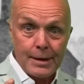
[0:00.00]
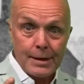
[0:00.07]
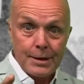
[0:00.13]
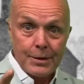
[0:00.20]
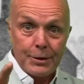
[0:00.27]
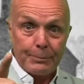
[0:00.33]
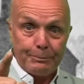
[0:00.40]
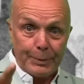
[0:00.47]

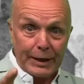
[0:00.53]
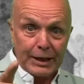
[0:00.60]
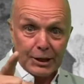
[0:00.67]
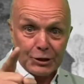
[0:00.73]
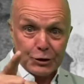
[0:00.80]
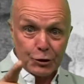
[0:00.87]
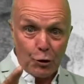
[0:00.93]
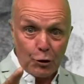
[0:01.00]
The
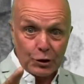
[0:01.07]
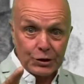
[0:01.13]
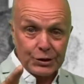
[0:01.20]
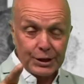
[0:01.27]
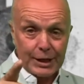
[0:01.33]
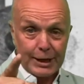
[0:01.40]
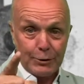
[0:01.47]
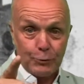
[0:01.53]
biggest docks
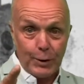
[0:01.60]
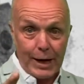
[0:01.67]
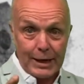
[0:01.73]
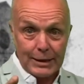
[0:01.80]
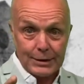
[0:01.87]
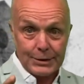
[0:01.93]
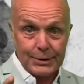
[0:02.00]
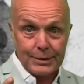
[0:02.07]
in
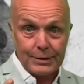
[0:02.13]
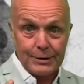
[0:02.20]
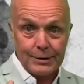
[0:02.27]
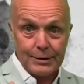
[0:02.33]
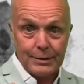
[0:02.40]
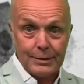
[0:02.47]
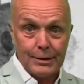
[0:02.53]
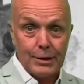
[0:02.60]
Wales
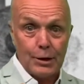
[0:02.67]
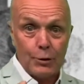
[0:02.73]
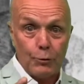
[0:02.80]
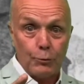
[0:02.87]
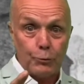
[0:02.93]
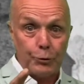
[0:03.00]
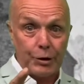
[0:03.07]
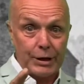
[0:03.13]

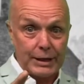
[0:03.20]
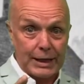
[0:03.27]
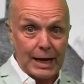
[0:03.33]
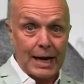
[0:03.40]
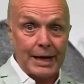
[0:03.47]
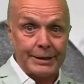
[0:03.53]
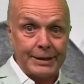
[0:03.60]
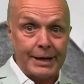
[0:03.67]
were in
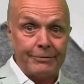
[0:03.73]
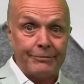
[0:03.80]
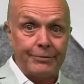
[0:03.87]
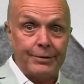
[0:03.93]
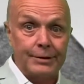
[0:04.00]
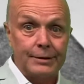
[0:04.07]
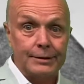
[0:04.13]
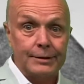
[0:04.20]
Cardiff,
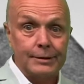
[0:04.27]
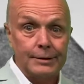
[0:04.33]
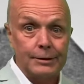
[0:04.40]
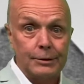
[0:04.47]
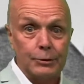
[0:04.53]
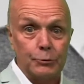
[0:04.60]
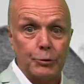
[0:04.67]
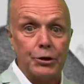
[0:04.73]

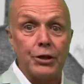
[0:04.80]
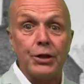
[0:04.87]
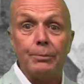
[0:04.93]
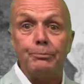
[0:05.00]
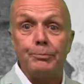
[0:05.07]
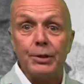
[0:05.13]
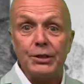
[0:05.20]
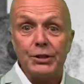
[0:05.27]
one of the
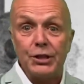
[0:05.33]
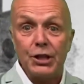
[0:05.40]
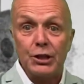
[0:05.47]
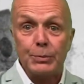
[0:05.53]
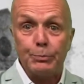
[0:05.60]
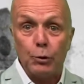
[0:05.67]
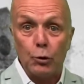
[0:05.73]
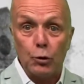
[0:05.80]
busiest
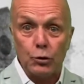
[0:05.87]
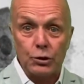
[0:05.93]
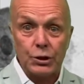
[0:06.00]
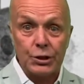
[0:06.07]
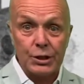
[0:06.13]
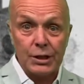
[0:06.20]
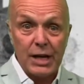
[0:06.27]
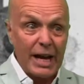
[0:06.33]

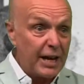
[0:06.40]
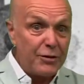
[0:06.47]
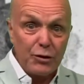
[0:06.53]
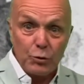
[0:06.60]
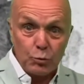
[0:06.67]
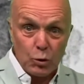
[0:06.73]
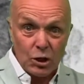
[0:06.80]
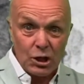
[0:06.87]
ports in the
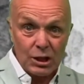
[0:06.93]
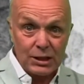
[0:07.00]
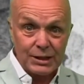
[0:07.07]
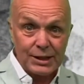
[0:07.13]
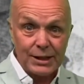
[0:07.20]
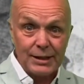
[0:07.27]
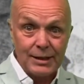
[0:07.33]
world.